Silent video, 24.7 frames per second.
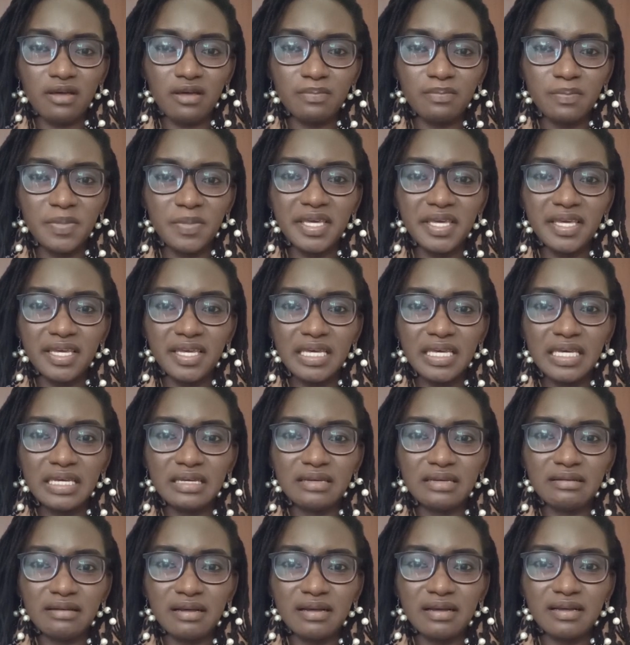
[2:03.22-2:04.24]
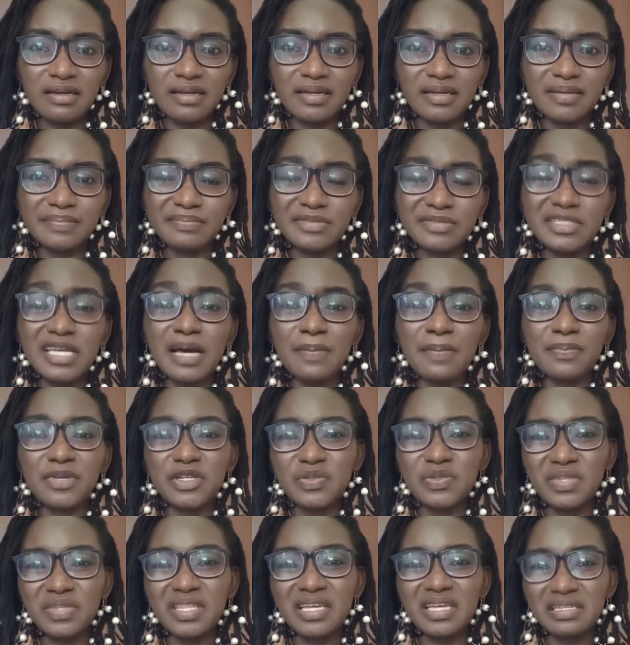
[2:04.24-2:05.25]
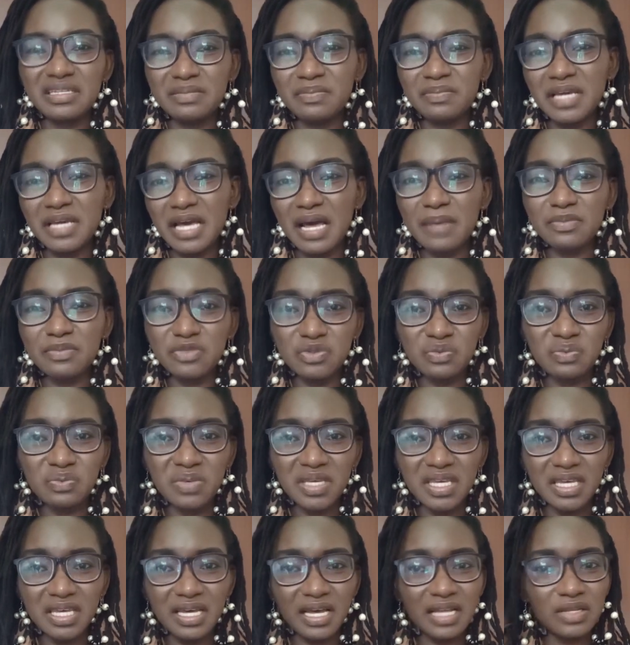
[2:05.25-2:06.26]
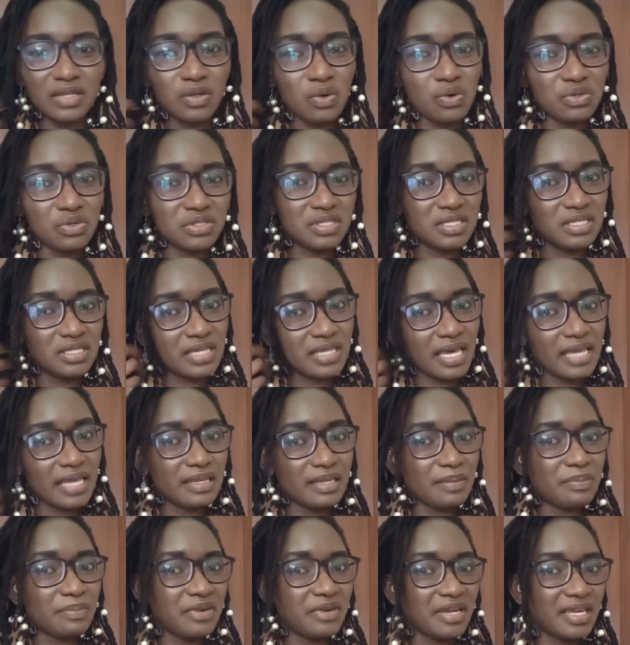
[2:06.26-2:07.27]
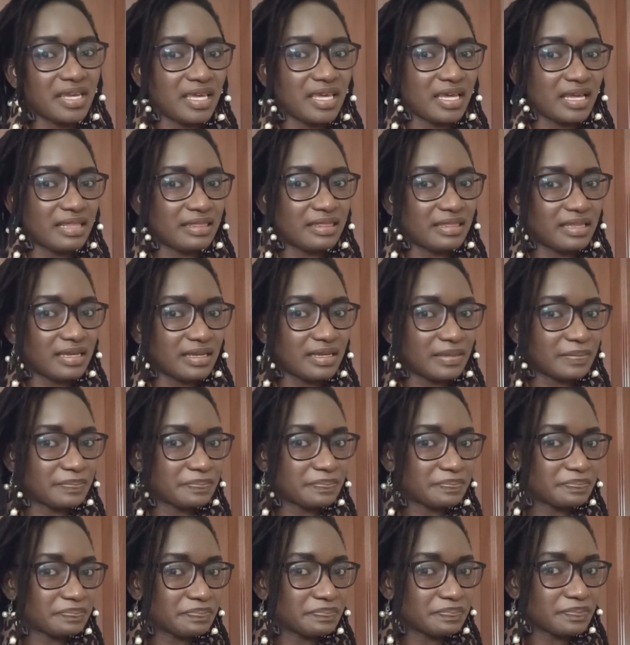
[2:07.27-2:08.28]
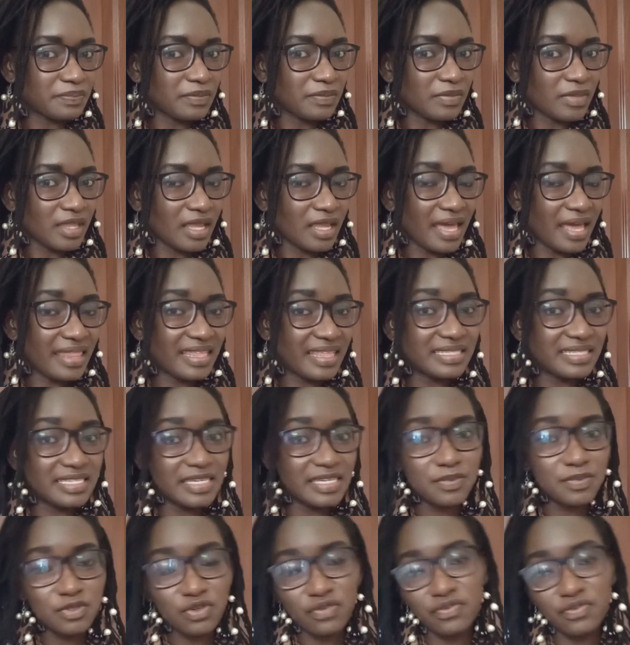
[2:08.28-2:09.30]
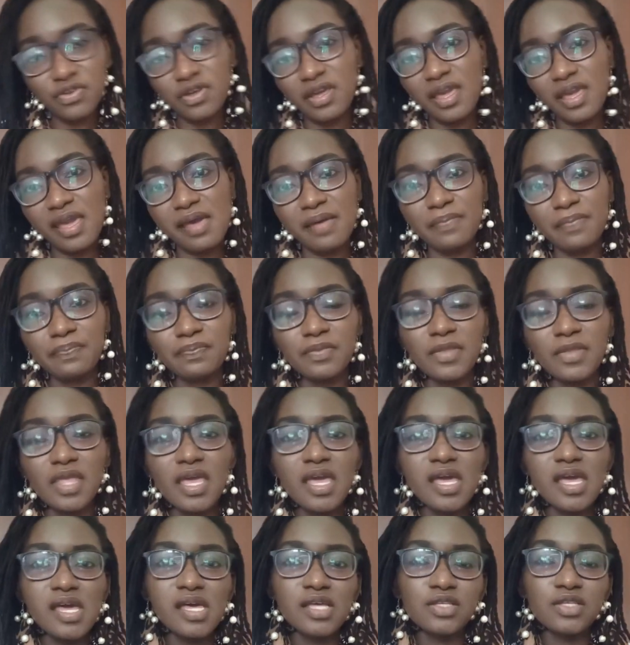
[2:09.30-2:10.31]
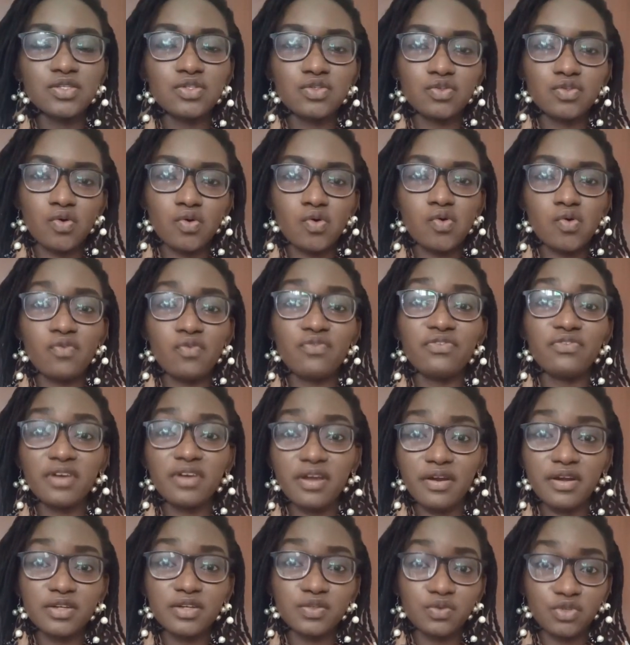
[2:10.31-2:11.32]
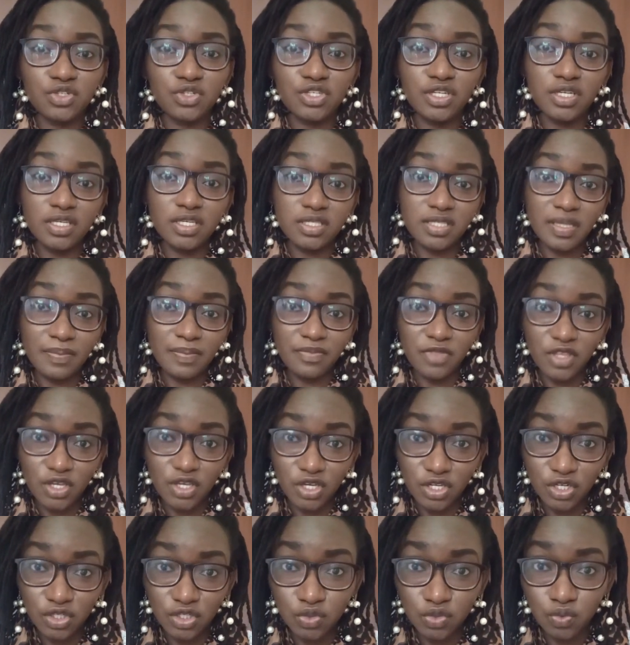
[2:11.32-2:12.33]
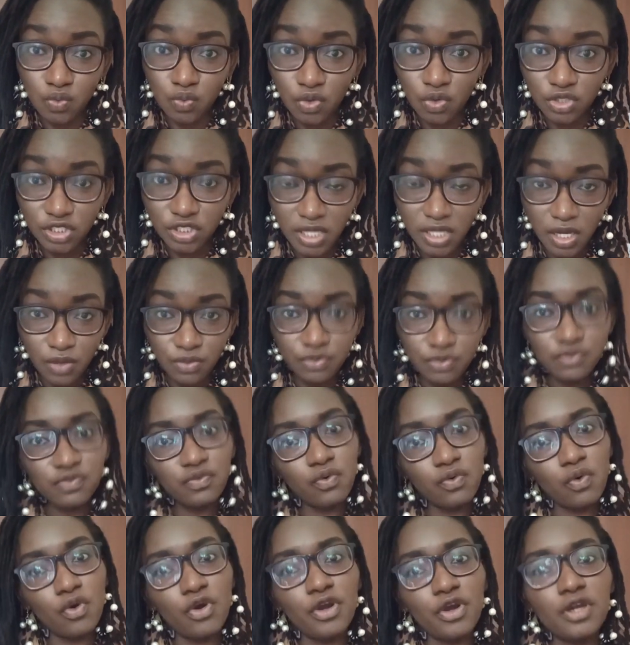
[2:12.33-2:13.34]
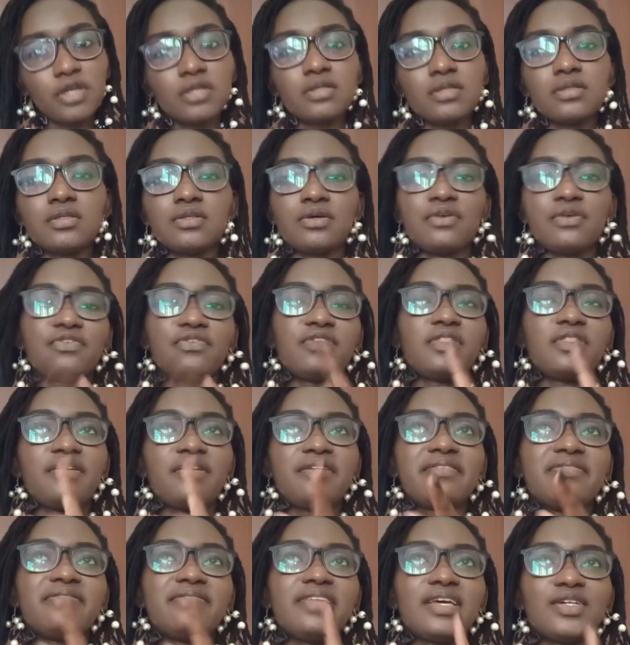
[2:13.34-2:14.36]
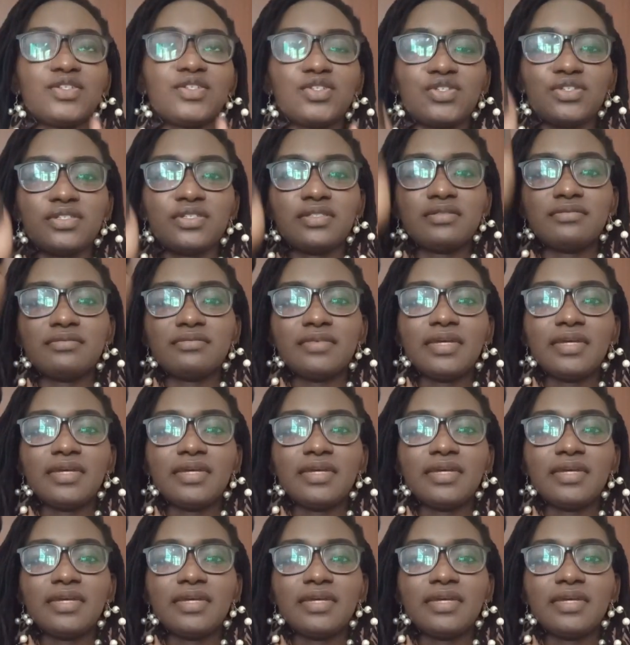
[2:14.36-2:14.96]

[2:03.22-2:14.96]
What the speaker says: being tampered with, and it becomes weak and causes kind of breaking at the tips of your hair. So vigorous washing is something you need to watch out for. Sorry for the reflection.